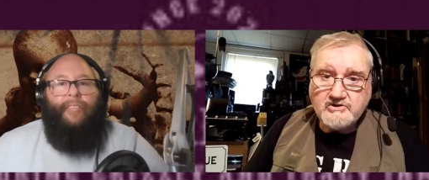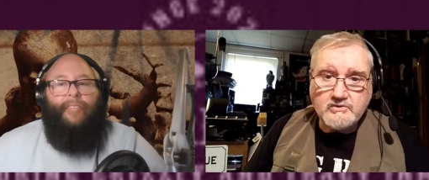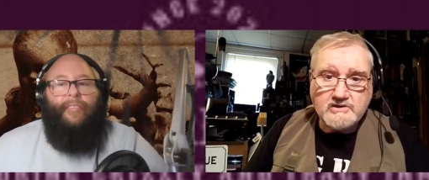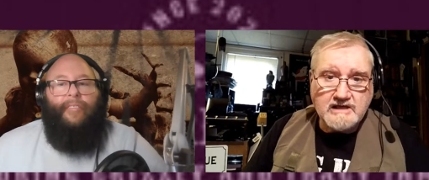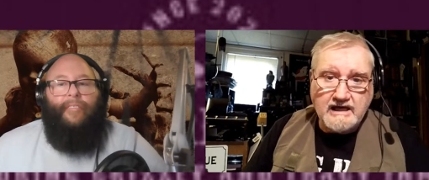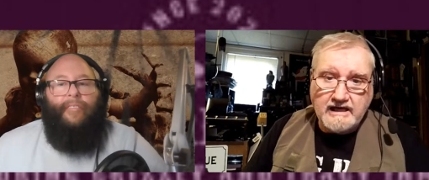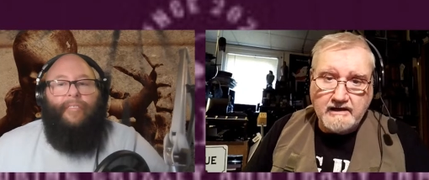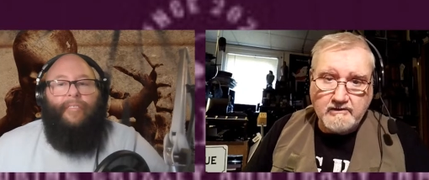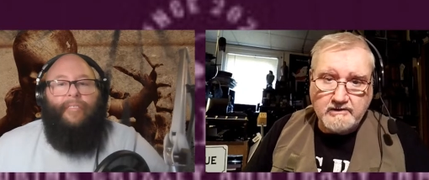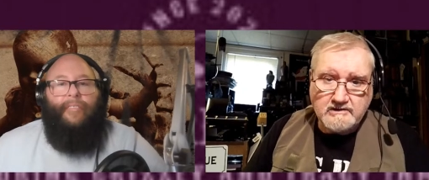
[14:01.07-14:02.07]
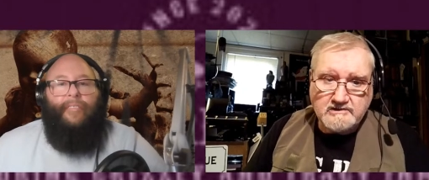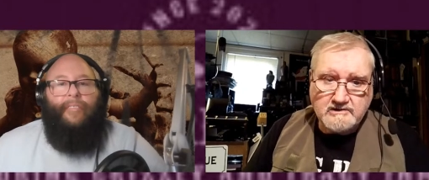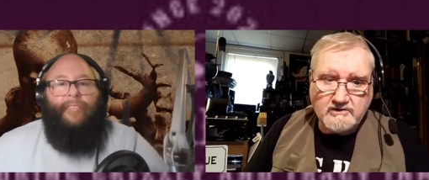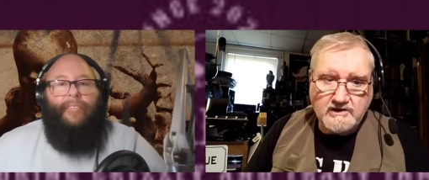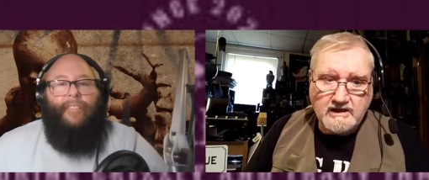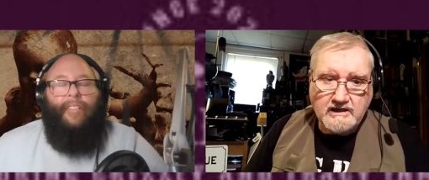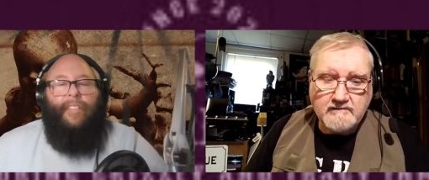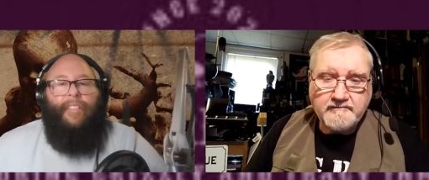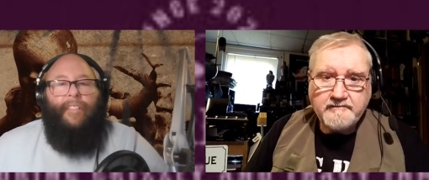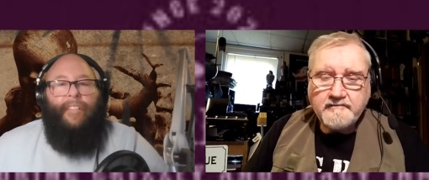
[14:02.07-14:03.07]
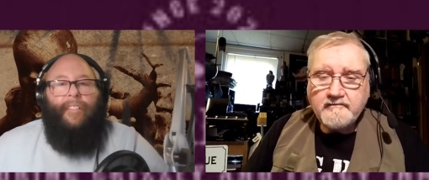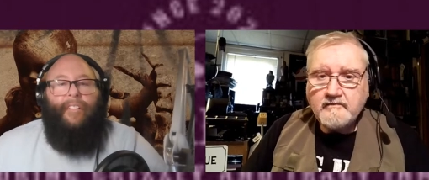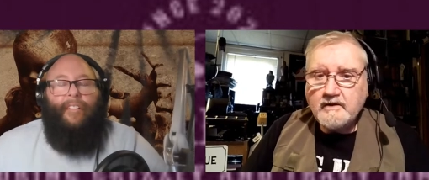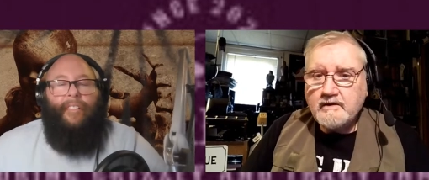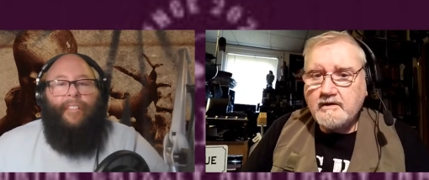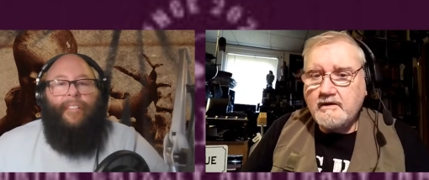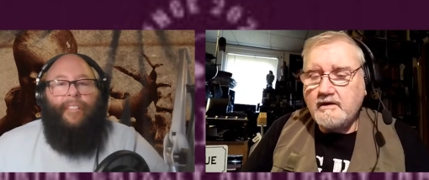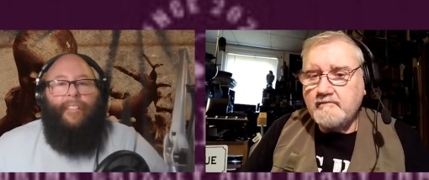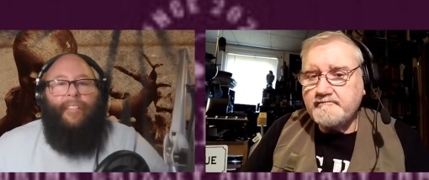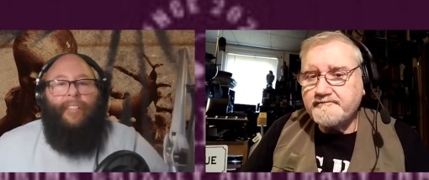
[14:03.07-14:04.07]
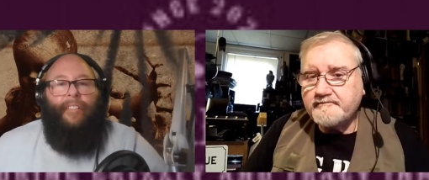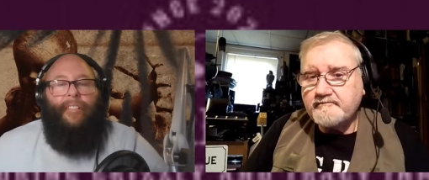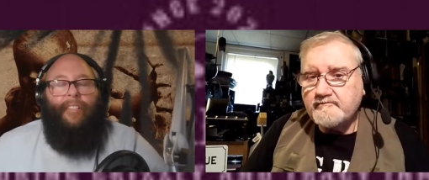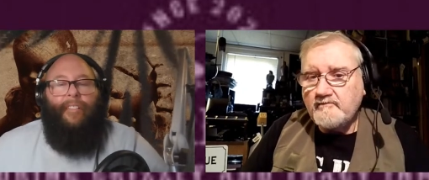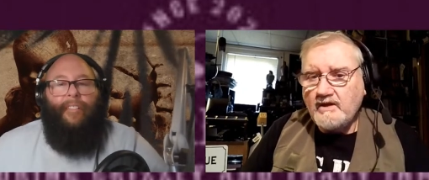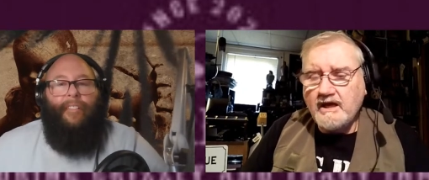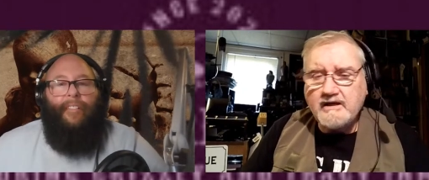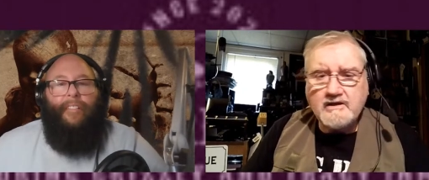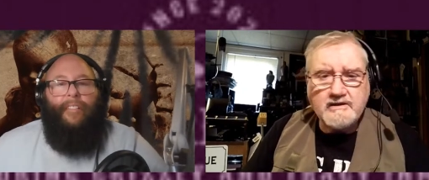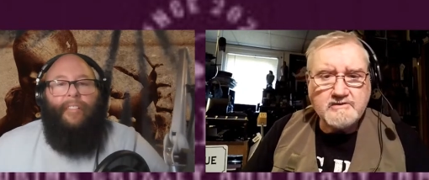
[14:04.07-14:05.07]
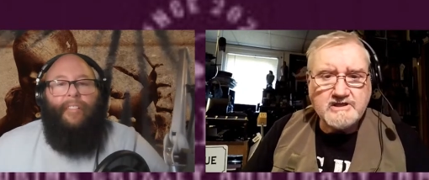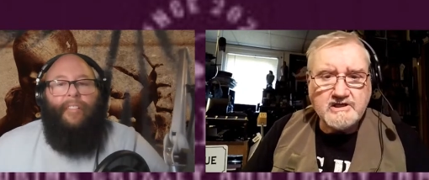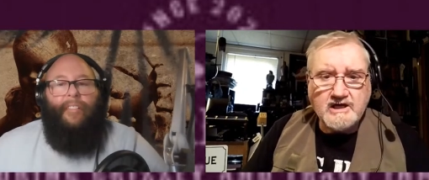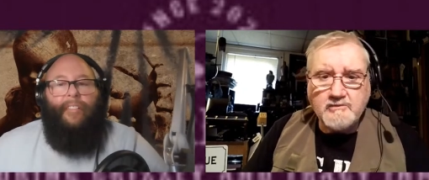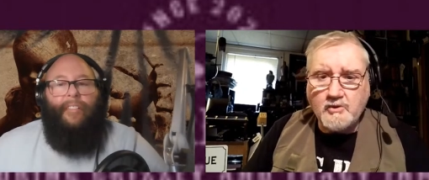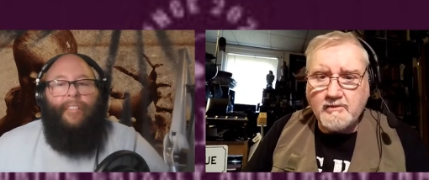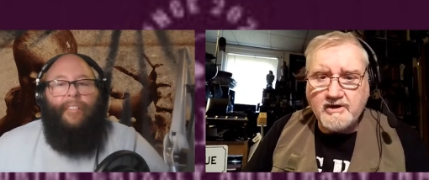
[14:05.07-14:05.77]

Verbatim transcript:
Speaker 1: suicide areas. Okay, um, I know there was a double